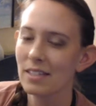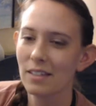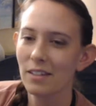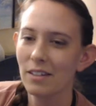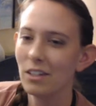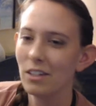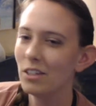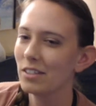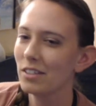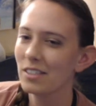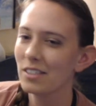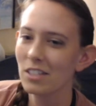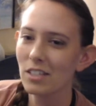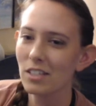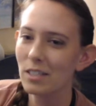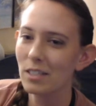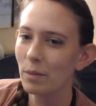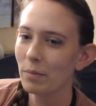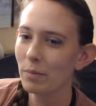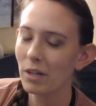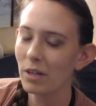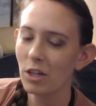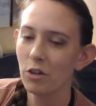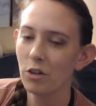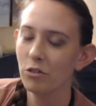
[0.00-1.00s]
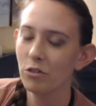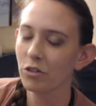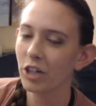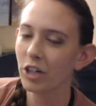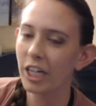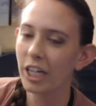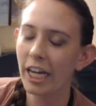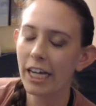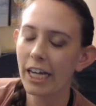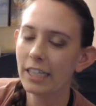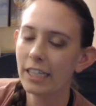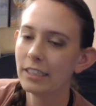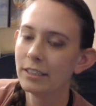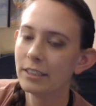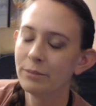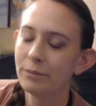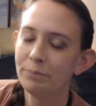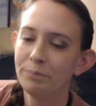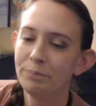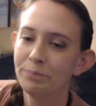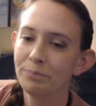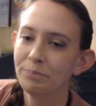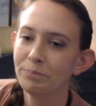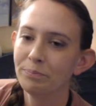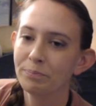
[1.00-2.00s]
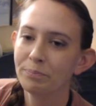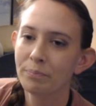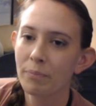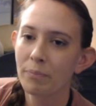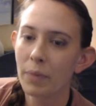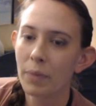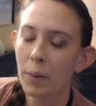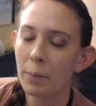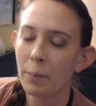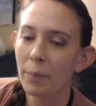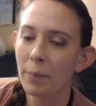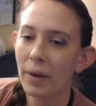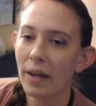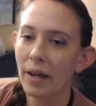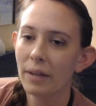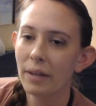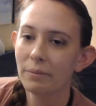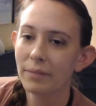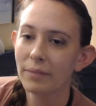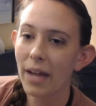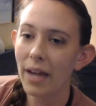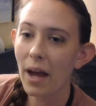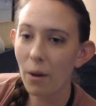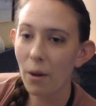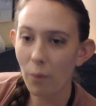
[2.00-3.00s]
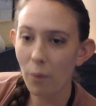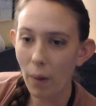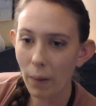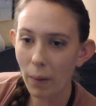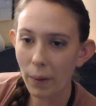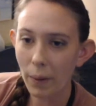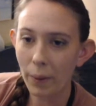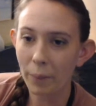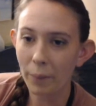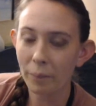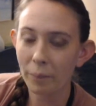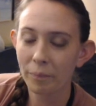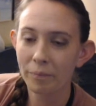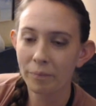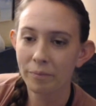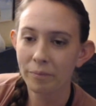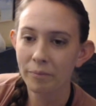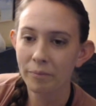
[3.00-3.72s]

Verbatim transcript: it's just something you forget. But yeah, welcome.